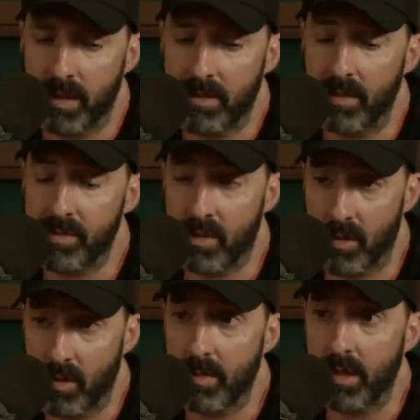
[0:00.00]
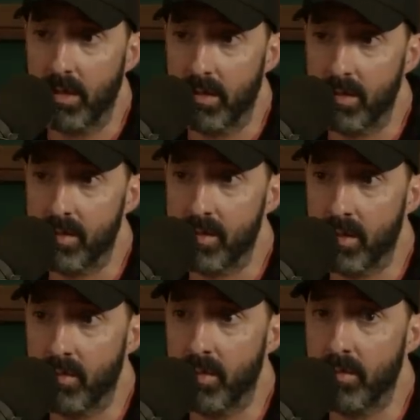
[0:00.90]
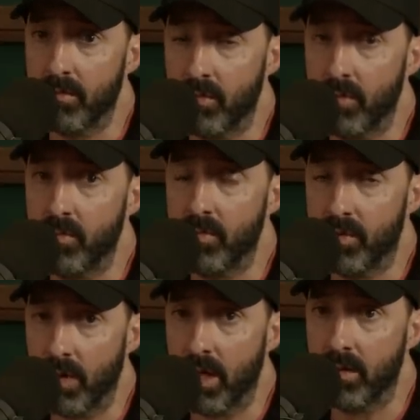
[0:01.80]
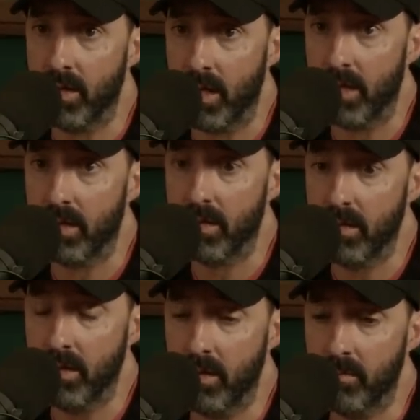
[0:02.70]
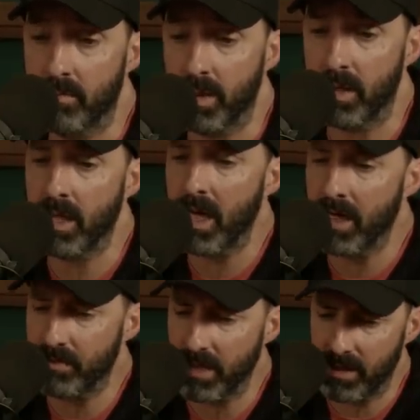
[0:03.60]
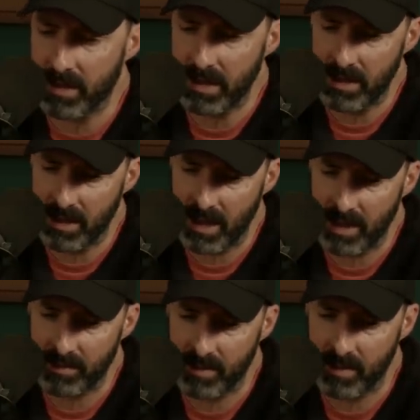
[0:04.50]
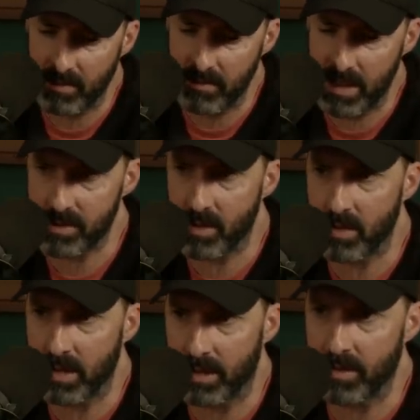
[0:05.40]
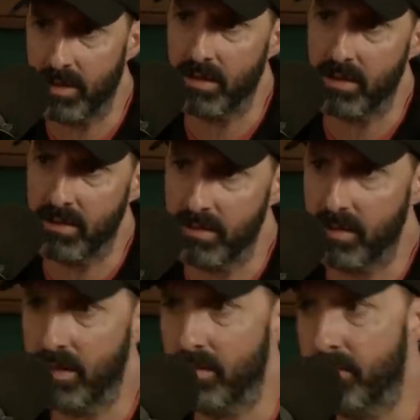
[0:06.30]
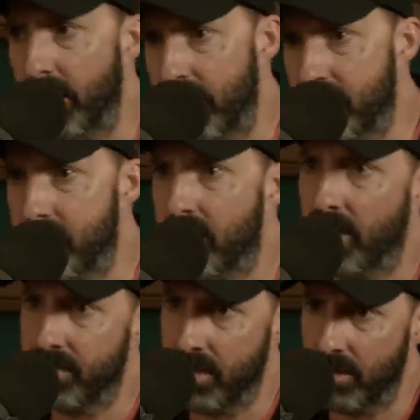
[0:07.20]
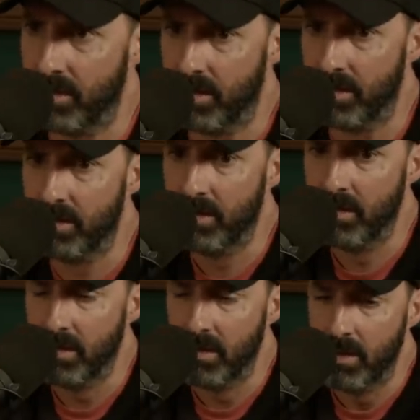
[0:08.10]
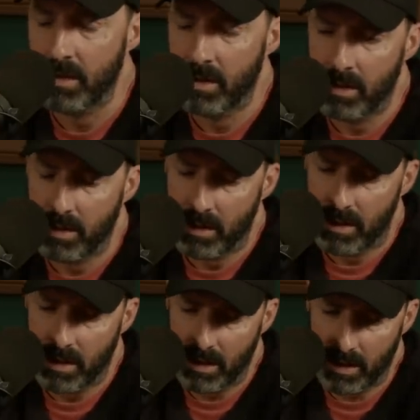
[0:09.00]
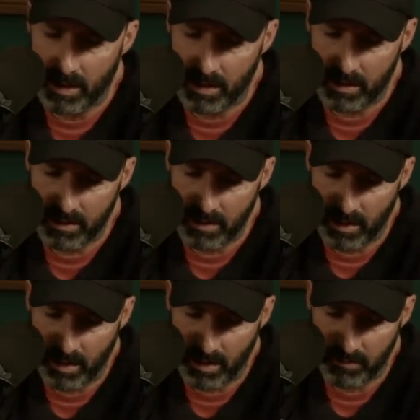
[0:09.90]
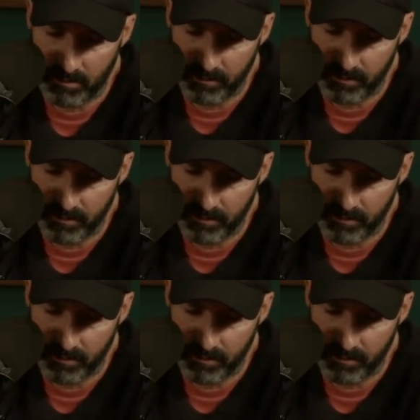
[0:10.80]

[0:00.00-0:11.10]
dad was in the army, oh, so, so we we moved around a lot. Um, right. But a lot of like eating at the mess hall, like the the base cafeteria. Right. And um,